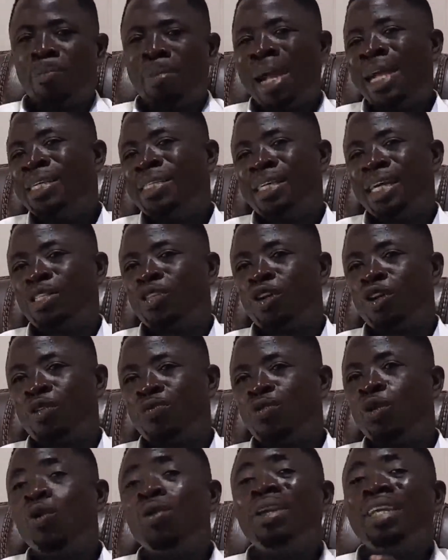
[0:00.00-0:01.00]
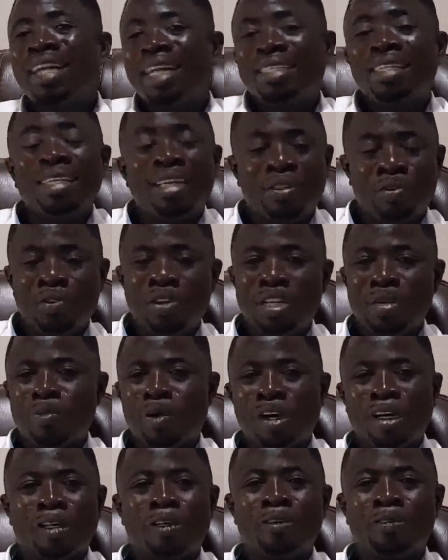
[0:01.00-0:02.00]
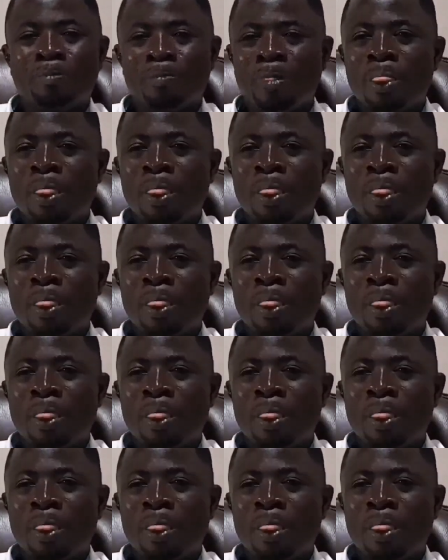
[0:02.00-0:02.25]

mindset of only getting the 3D model.